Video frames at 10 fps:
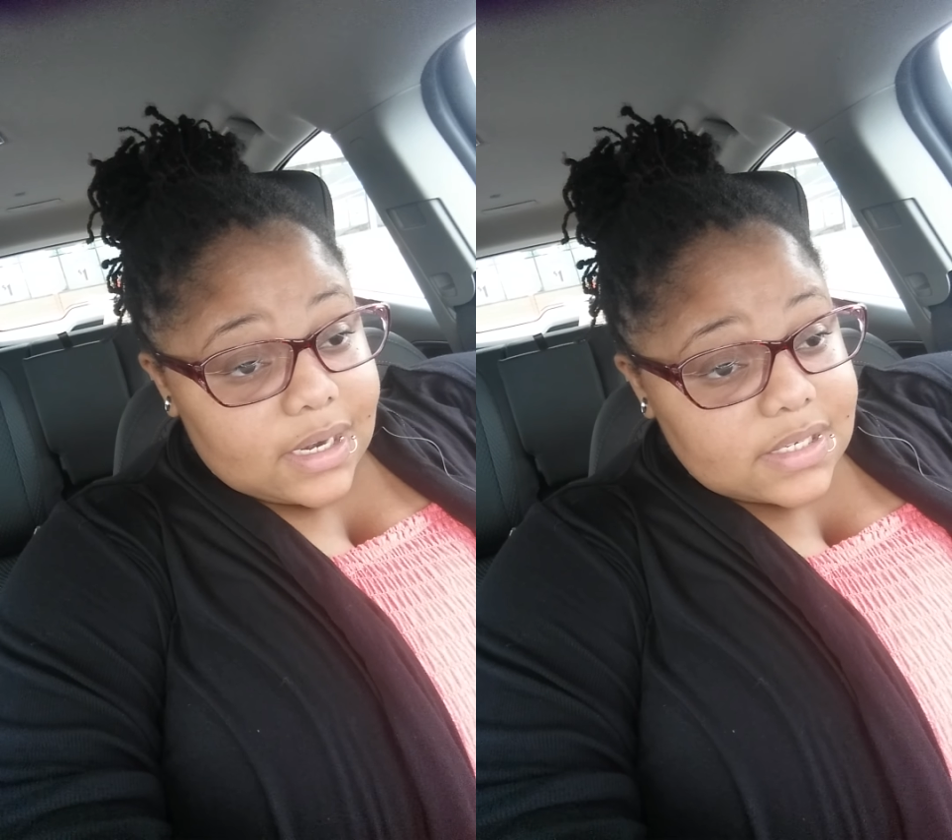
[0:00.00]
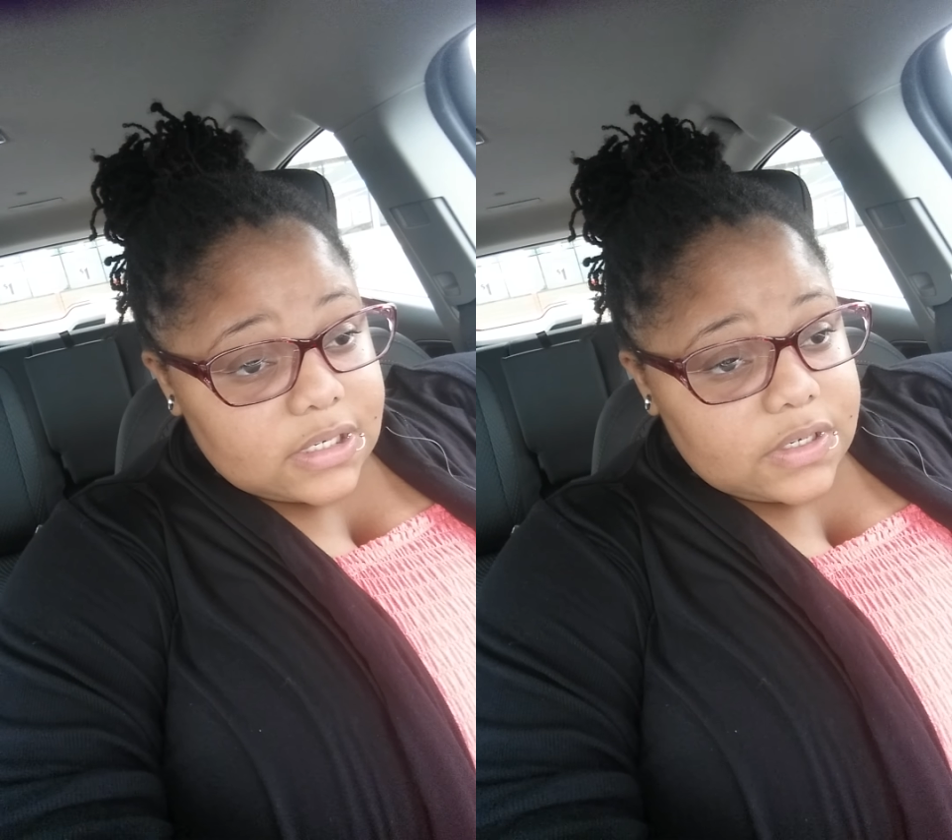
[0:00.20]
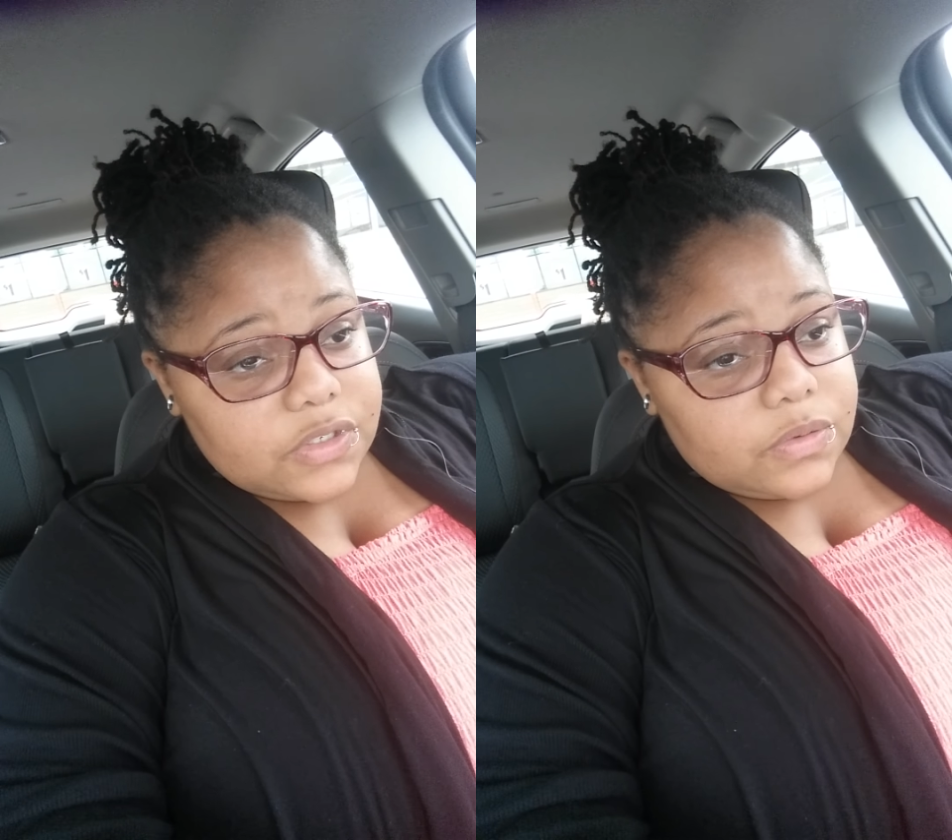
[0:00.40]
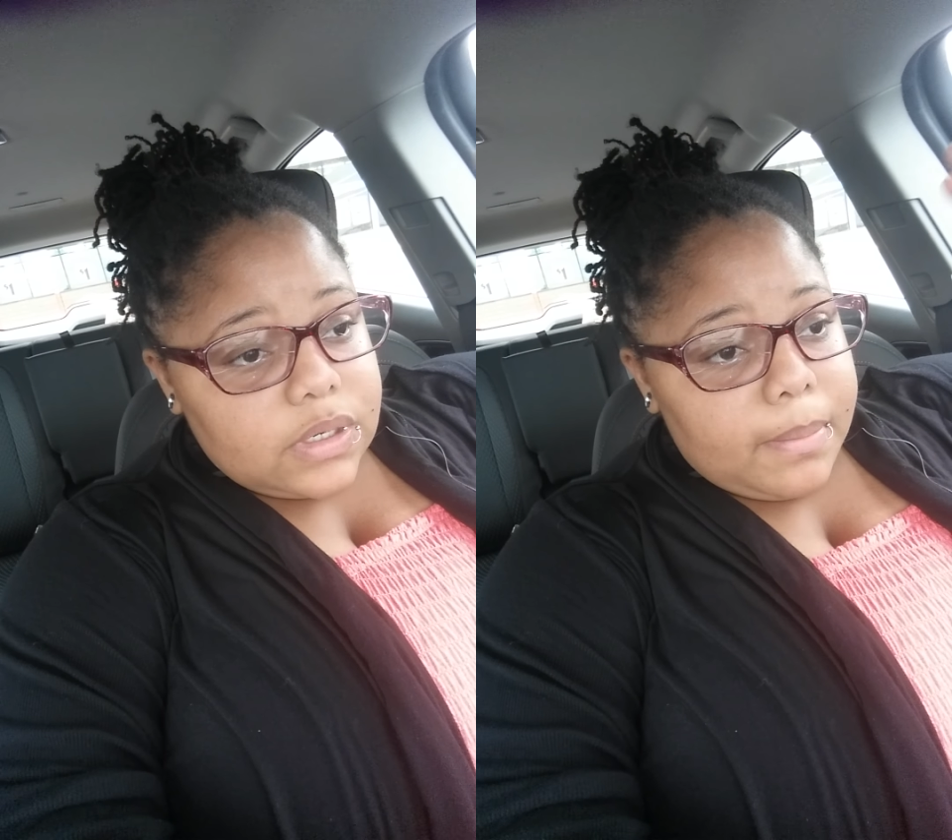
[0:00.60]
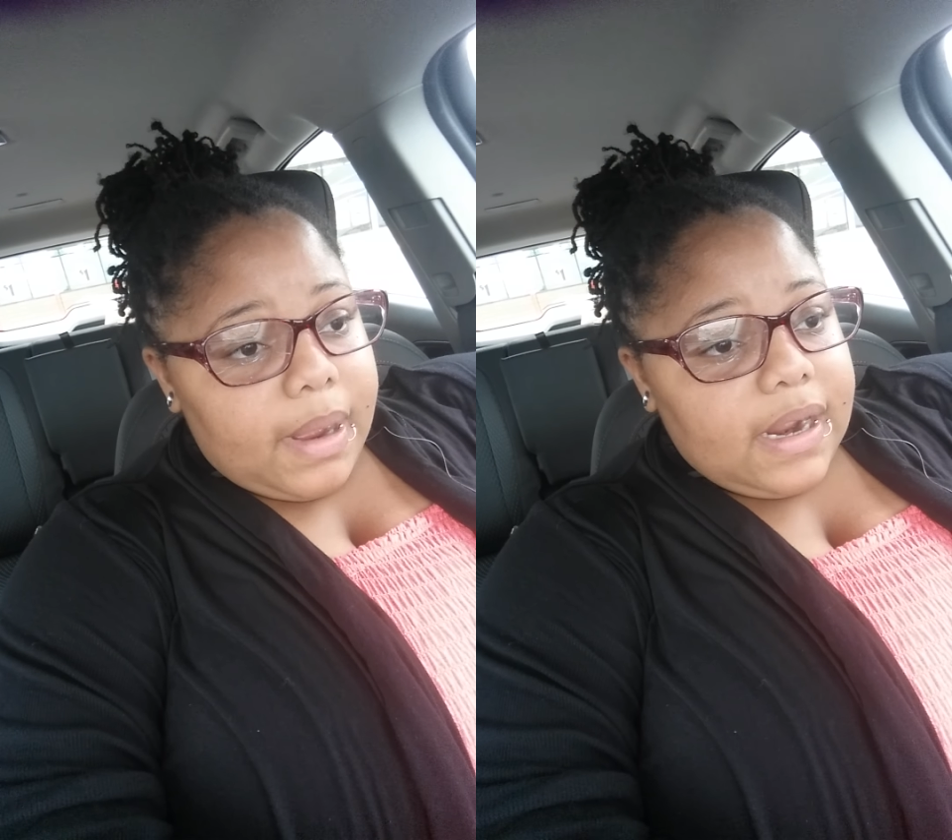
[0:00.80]
i started
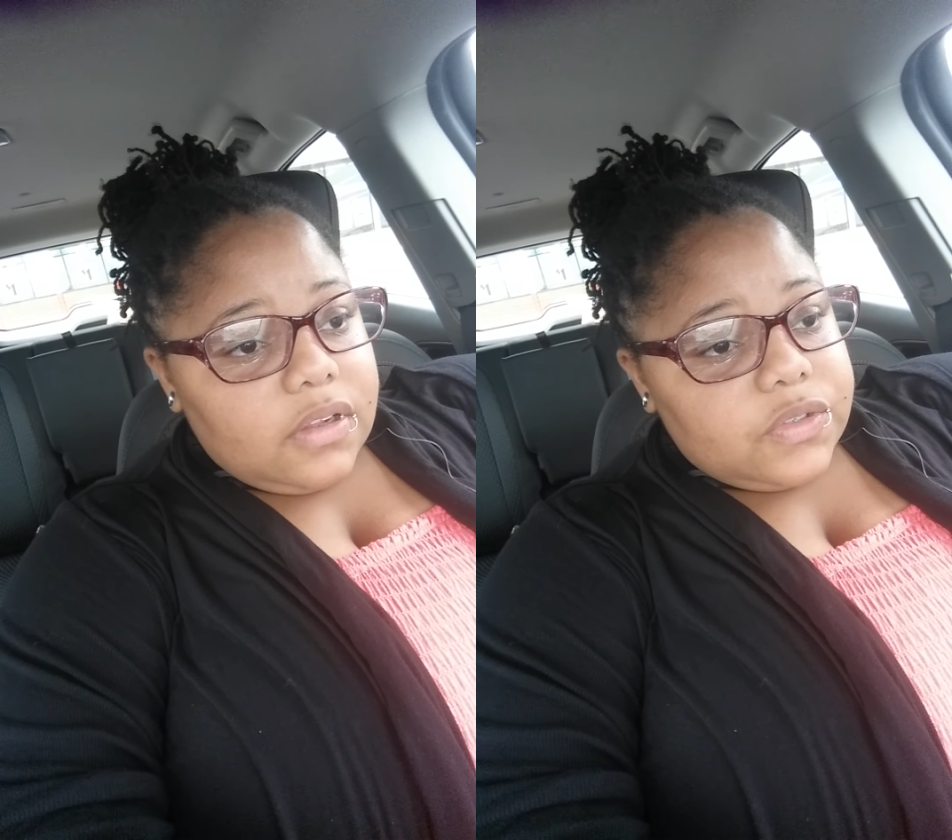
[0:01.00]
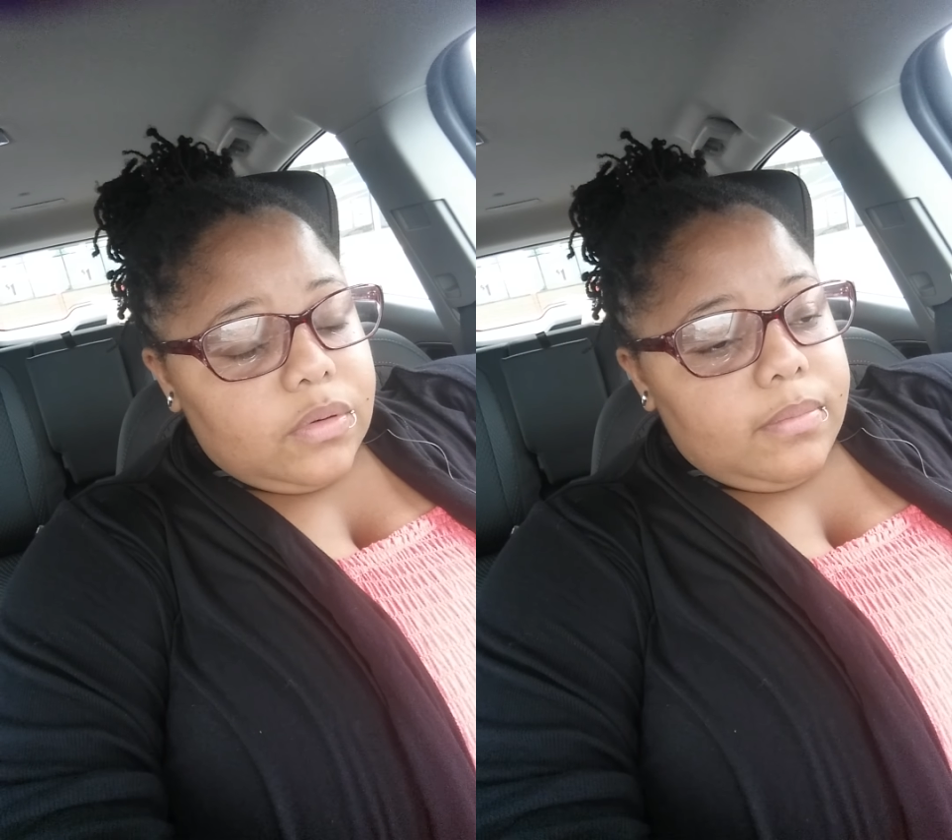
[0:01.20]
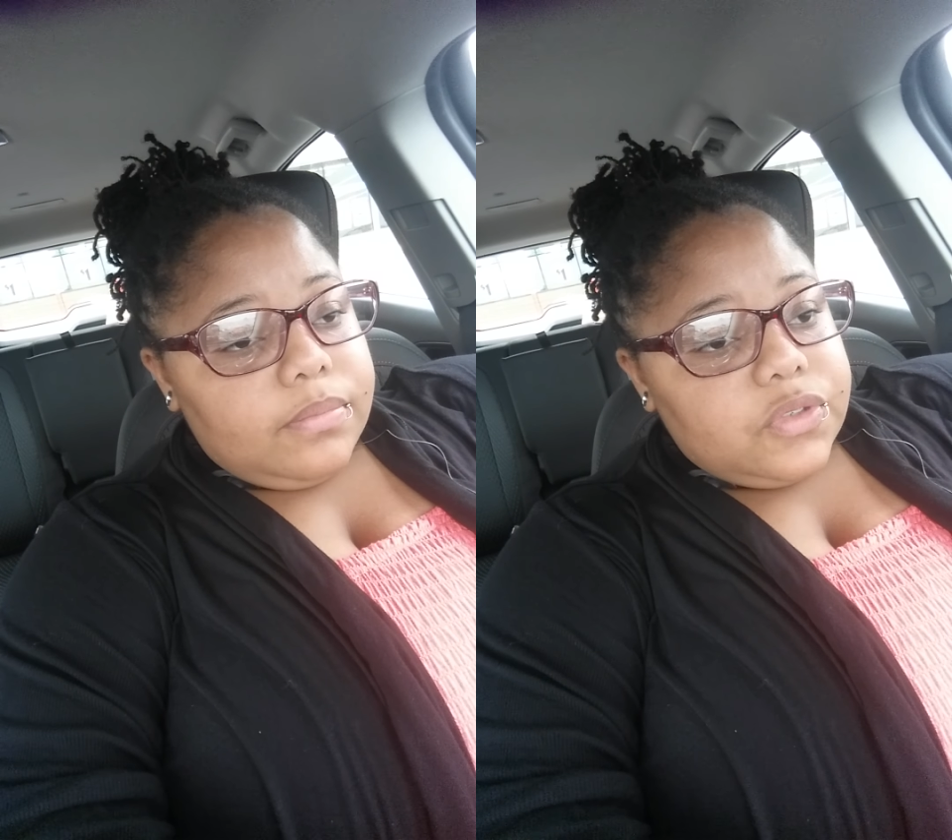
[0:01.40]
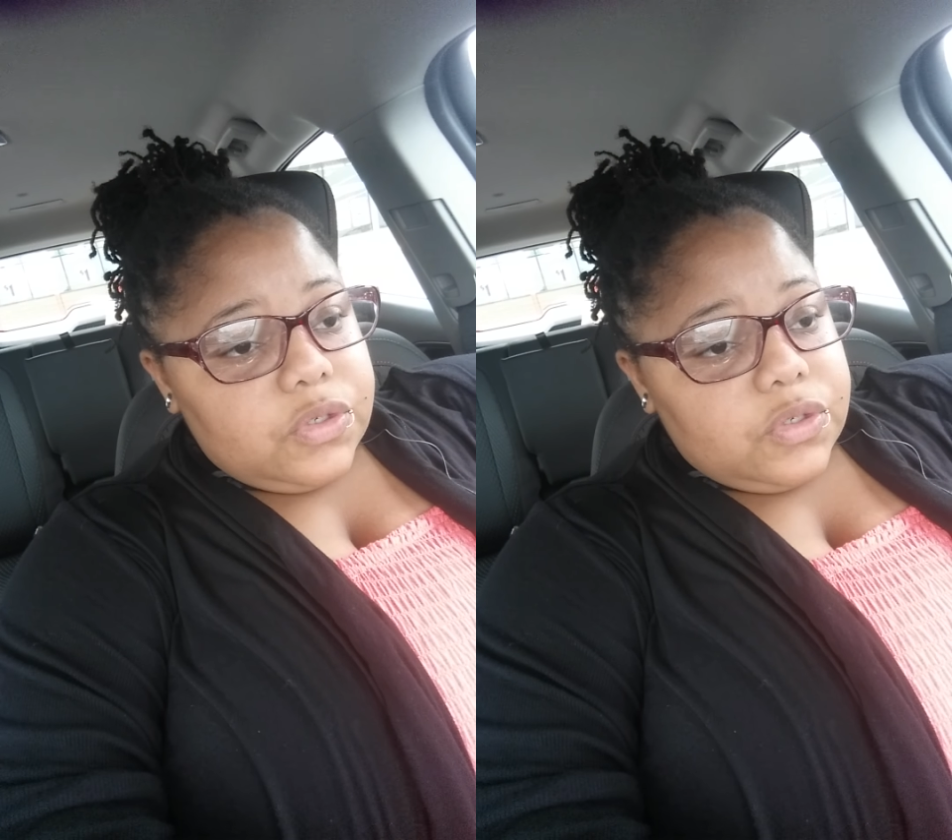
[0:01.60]
doing a mile to a,